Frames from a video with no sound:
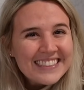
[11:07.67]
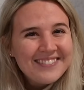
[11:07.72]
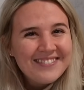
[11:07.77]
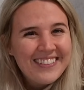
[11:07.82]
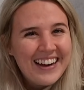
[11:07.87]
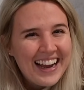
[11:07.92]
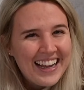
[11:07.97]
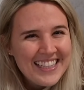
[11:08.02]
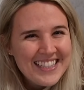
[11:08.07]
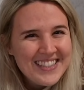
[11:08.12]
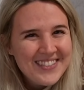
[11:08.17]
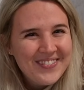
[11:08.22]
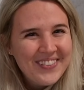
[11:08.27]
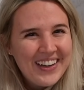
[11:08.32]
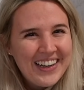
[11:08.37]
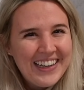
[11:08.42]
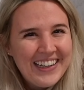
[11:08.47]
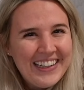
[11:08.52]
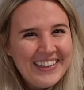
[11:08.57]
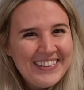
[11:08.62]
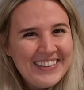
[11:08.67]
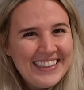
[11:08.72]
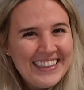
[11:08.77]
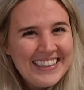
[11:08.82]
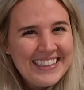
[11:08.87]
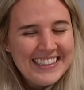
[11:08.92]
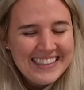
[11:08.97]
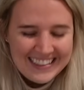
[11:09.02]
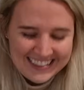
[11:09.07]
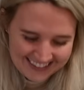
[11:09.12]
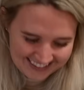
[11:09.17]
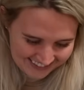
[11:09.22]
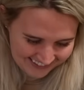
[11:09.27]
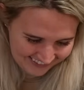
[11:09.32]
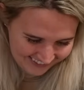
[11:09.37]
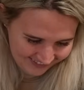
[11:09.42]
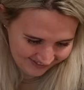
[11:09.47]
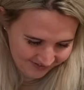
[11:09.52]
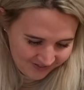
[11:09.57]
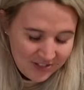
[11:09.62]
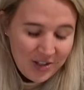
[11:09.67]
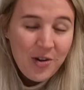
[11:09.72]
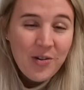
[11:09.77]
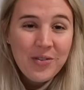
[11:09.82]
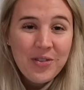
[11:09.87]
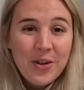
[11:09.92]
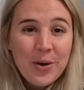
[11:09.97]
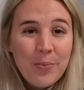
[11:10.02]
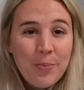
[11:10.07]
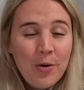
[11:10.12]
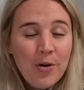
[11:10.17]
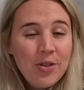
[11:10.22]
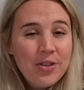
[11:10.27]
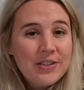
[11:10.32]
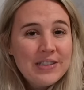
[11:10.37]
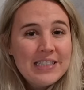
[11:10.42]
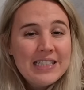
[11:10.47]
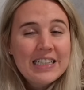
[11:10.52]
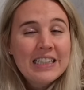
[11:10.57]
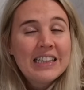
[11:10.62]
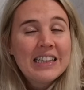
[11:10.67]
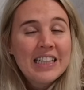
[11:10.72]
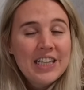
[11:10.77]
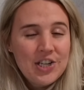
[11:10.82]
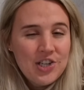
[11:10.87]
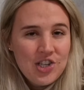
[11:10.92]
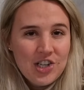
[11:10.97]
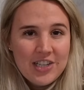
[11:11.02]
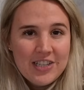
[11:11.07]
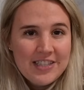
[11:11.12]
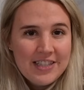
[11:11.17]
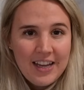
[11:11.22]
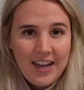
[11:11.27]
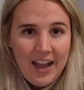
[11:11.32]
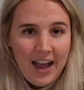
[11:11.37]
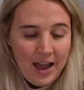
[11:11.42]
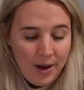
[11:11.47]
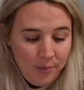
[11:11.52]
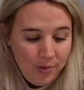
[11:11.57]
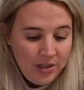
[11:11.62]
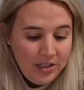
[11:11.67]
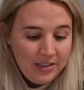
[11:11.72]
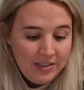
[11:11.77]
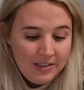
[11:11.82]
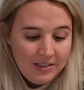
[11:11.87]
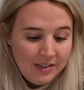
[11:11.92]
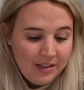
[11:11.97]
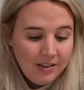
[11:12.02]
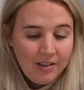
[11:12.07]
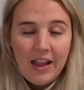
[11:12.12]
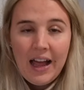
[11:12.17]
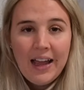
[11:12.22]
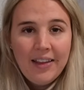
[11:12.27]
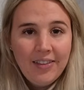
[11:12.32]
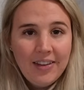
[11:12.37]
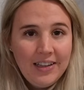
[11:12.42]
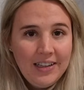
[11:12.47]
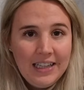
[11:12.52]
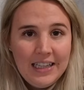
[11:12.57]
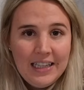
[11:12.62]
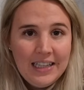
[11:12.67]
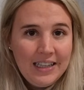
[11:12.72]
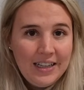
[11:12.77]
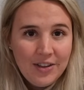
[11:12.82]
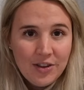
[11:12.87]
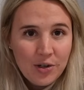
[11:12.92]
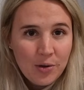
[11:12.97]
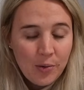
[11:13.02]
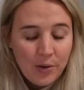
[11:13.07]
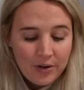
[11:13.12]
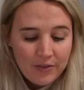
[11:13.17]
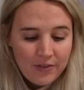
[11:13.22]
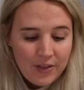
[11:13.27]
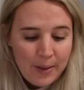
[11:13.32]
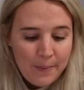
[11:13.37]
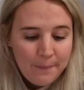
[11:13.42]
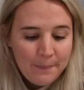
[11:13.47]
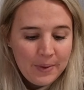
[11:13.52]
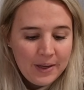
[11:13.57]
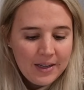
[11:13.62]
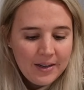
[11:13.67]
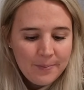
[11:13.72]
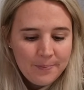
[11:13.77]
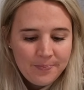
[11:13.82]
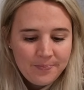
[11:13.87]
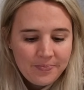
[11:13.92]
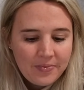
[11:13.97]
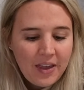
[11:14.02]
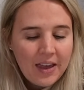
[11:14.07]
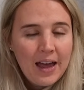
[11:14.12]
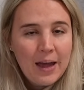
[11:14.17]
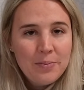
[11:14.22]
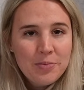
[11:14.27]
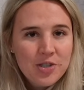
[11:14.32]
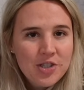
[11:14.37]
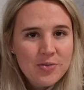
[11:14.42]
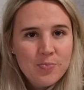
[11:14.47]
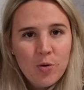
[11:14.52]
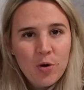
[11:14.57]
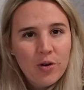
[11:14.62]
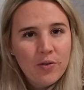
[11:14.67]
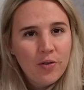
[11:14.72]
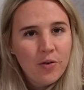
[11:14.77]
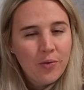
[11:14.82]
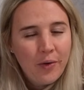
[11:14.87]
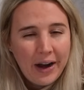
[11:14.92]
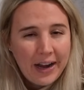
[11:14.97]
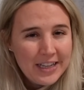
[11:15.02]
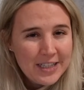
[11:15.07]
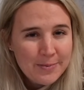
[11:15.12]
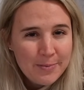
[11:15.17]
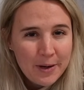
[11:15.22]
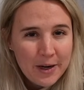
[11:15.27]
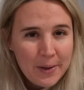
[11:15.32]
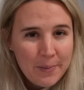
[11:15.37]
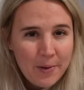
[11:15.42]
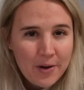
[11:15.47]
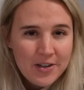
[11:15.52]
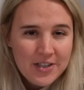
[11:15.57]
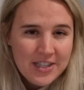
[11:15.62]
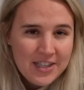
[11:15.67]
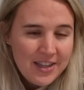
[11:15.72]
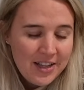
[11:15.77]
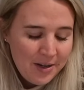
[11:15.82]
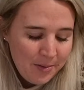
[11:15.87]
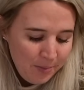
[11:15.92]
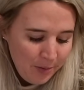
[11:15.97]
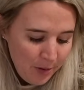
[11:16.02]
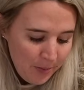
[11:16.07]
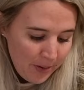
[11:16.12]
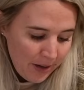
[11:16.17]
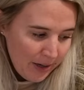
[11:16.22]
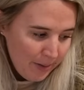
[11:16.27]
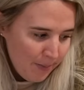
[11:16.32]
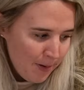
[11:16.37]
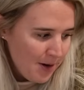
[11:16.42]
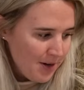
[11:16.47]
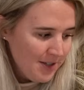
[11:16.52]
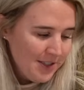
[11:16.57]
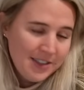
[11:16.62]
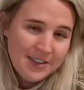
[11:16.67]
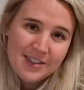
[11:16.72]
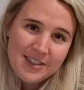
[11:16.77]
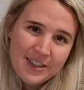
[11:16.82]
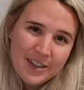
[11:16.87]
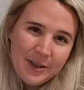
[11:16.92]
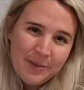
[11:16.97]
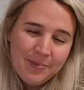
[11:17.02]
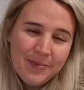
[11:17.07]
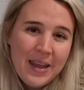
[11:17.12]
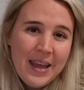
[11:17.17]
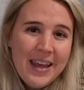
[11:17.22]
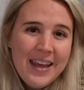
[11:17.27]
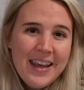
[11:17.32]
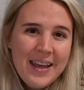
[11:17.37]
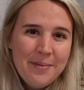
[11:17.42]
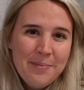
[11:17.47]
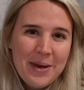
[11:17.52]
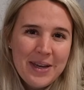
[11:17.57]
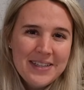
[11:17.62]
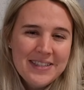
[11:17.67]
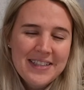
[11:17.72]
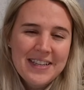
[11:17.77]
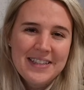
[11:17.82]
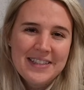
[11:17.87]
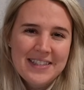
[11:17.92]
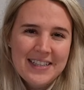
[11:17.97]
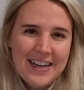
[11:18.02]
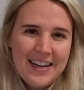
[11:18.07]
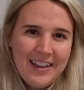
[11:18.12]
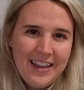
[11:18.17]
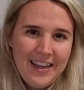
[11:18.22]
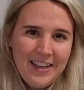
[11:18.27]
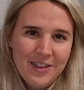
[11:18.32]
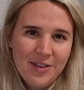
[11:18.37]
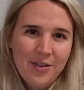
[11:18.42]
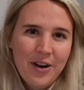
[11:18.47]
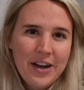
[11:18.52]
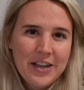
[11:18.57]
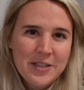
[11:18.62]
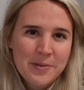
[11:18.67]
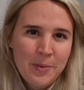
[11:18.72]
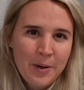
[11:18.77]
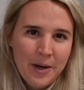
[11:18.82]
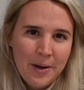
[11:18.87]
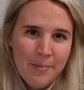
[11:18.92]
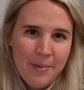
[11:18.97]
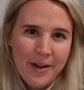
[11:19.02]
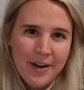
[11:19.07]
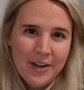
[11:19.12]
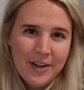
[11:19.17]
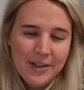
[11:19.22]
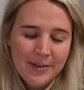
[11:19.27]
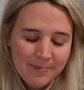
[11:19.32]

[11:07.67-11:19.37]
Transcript: Raspberry. Oh. No, they're both delicious. Like I would gladly eat either one of them, but I'm just more of a raspberry person than a blueberry person, so it makes sense that I like the raspberry better.